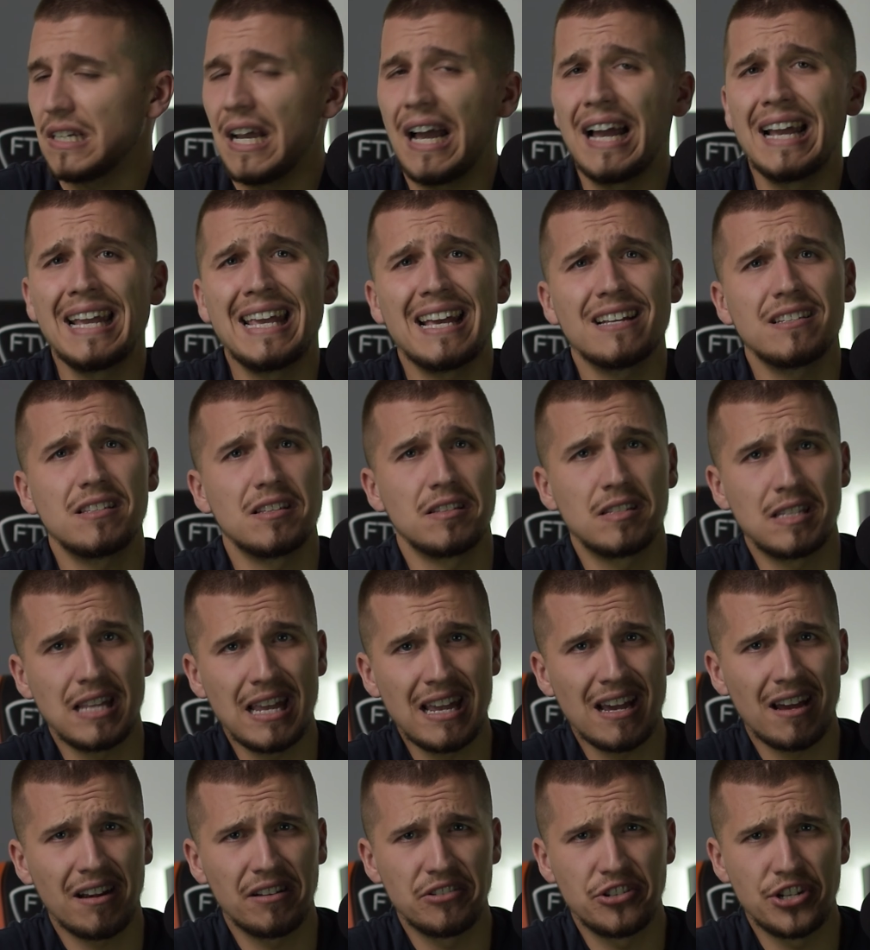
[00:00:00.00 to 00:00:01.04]
I guess stay
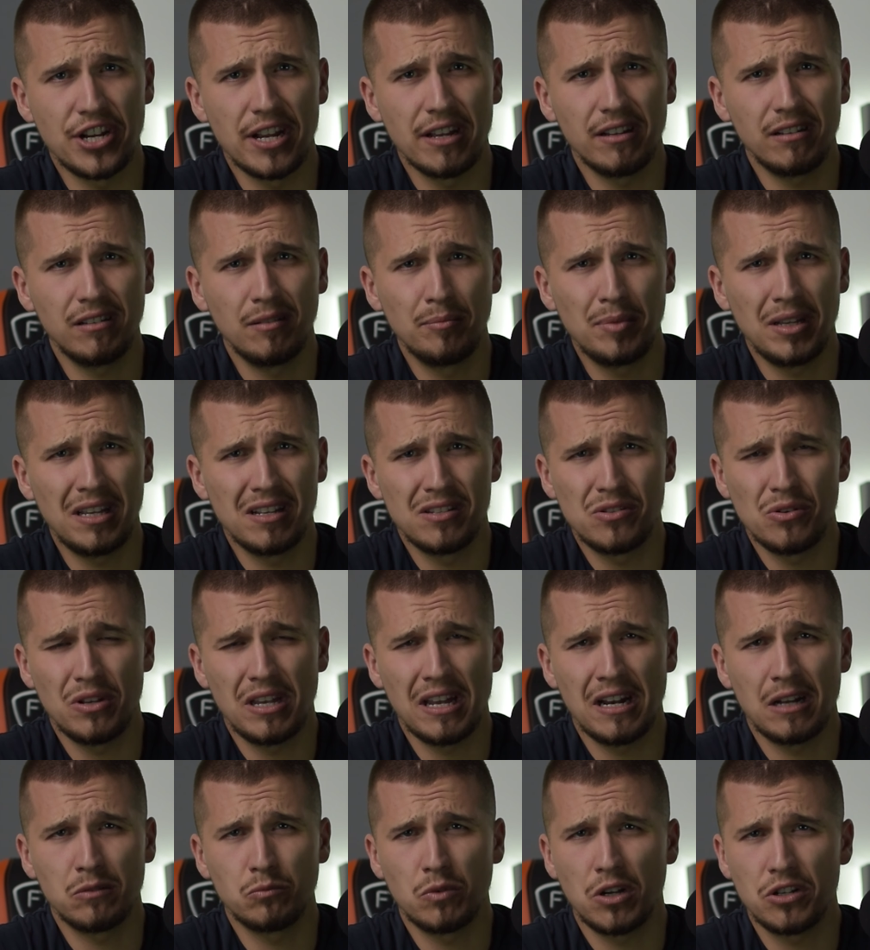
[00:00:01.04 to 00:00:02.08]
out of jail because you
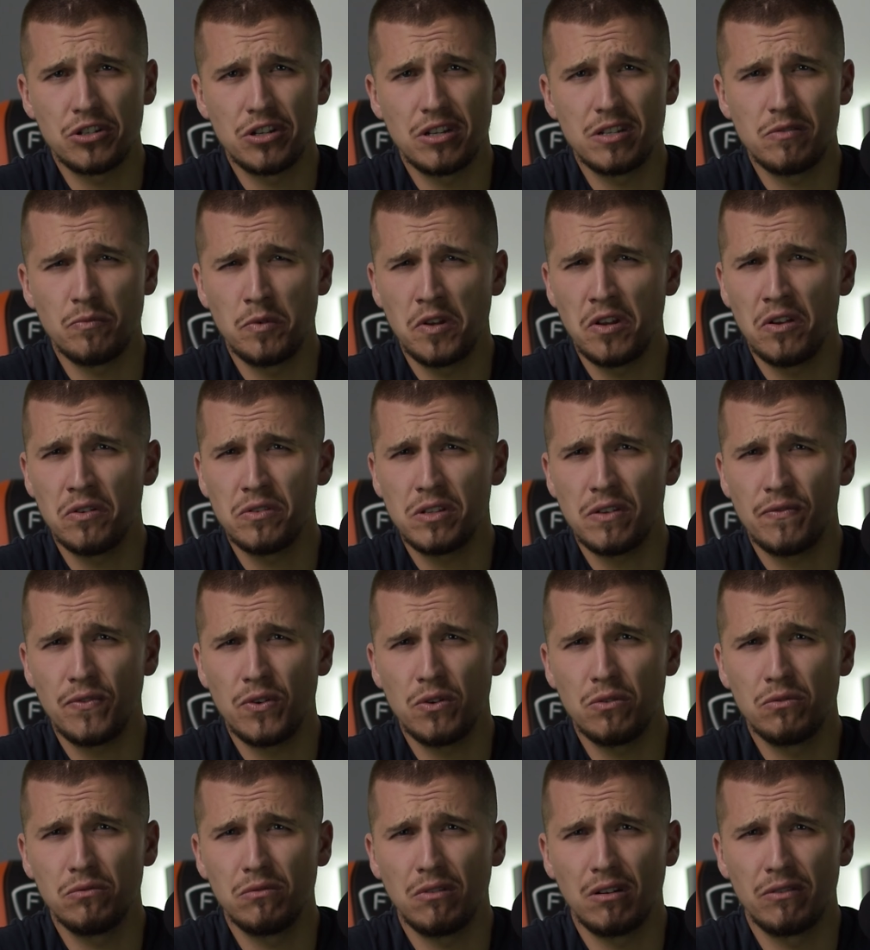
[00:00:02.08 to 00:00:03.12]
cannot watch these videos if
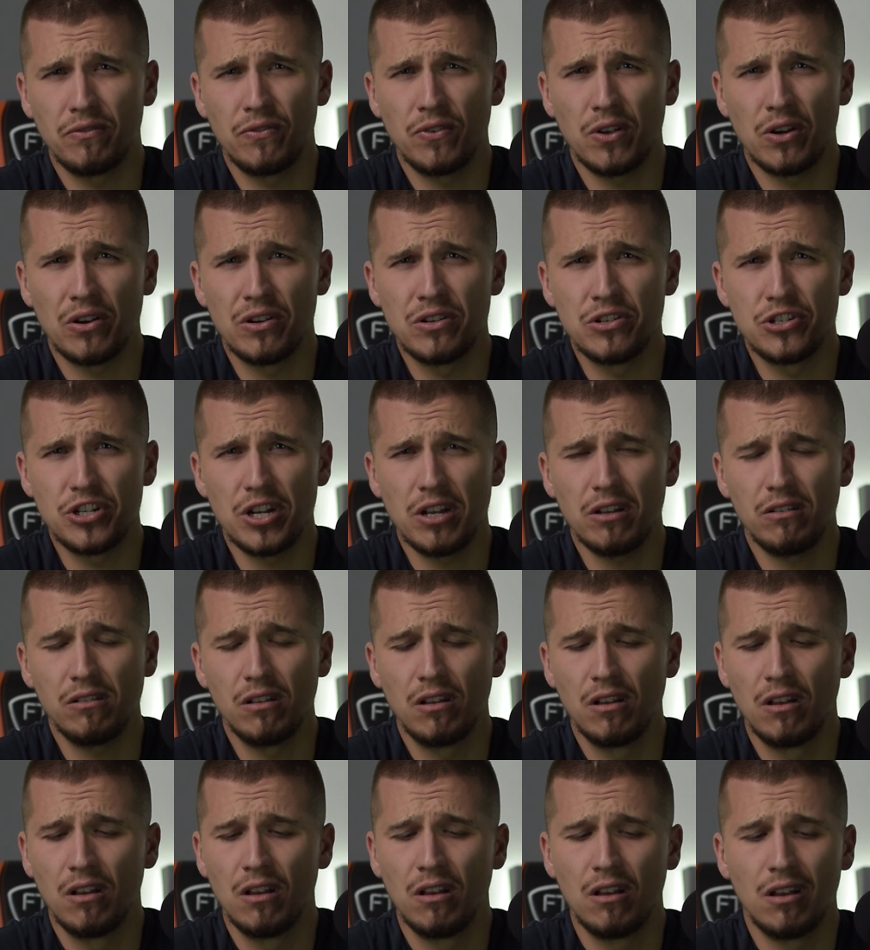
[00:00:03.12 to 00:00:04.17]
you if you're in jail.
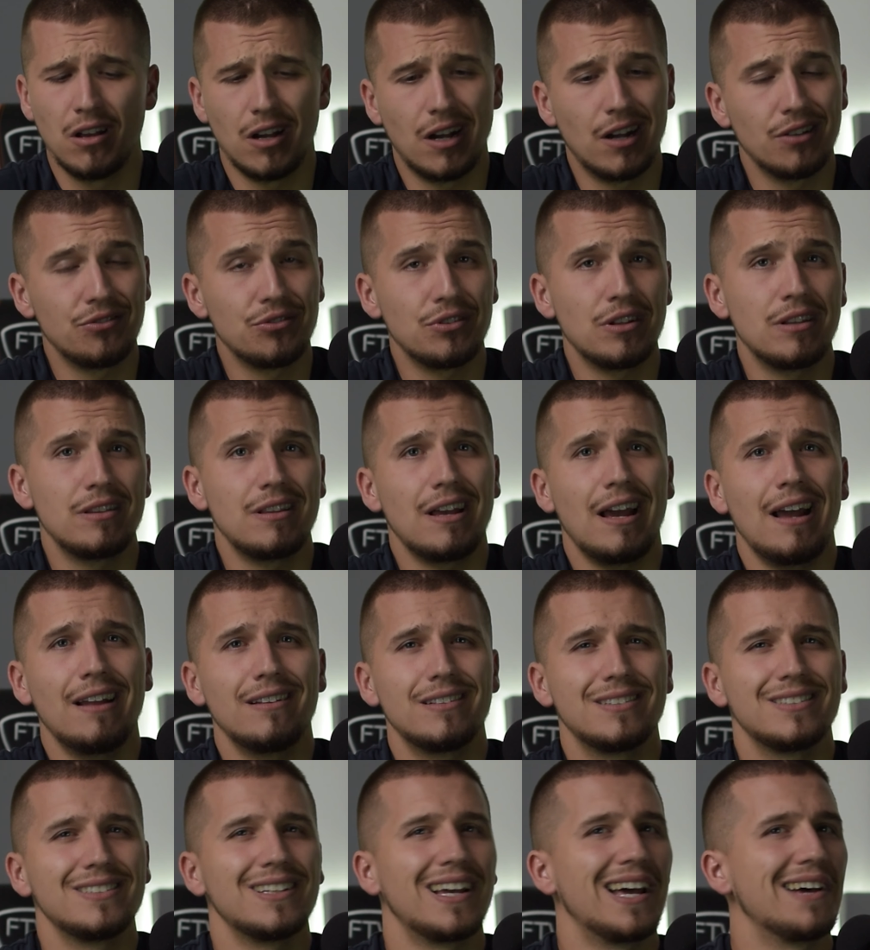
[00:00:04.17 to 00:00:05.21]
Other than that,
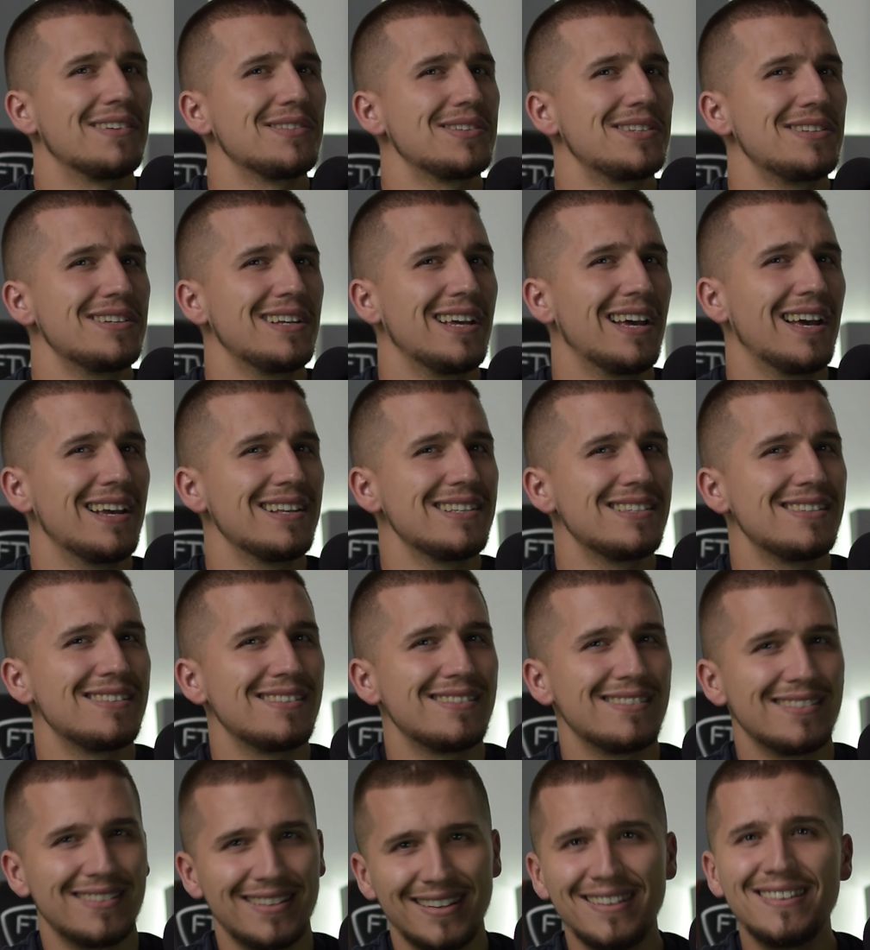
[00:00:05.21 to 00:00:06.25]
I'll see you guys
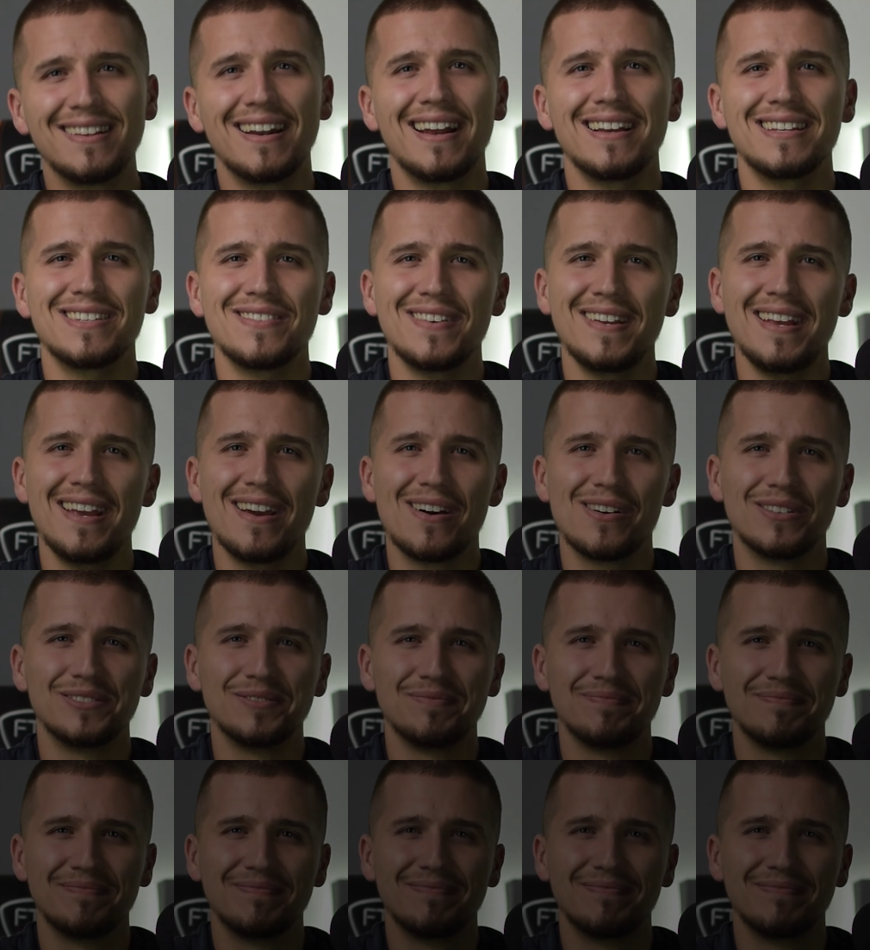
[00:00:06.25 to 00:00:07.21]
in the next video.